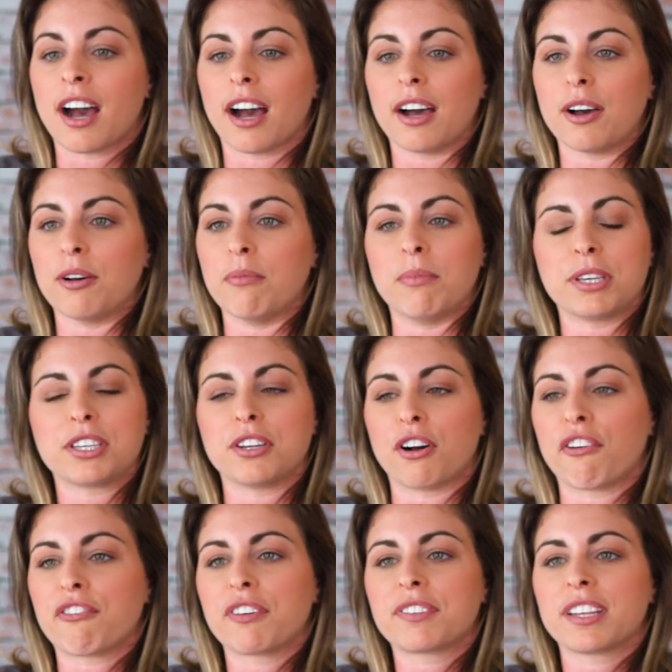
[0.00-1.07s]
um, you
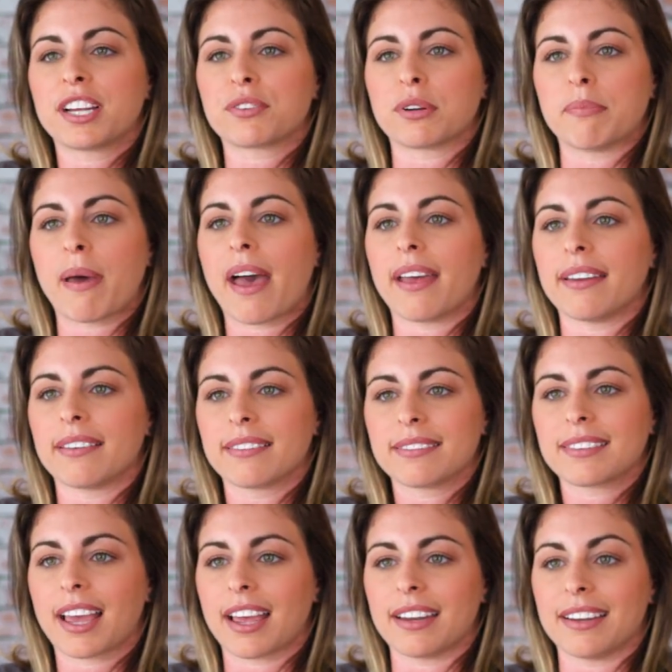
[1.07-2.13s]
know, 1,500 men
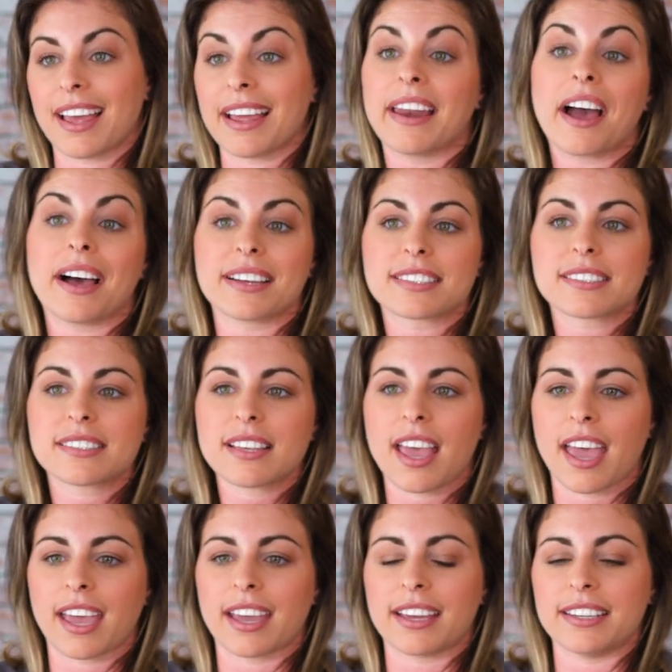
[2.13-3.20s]
and, and us.
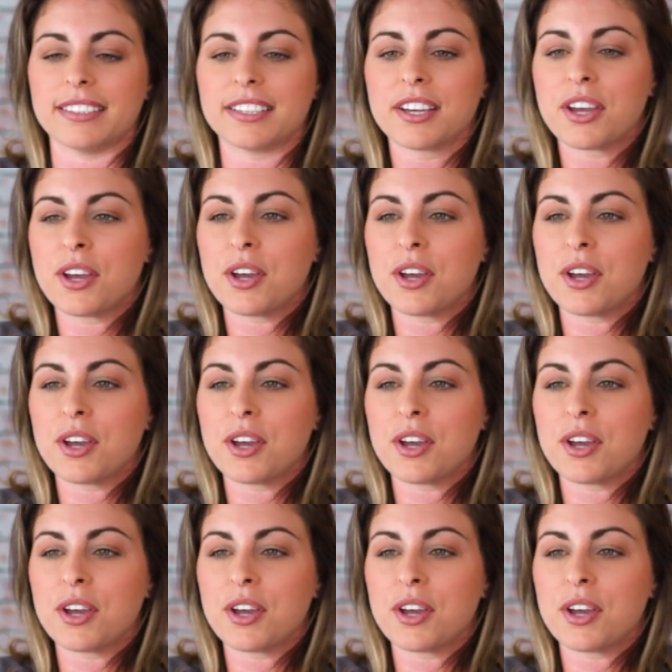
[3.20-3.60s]
And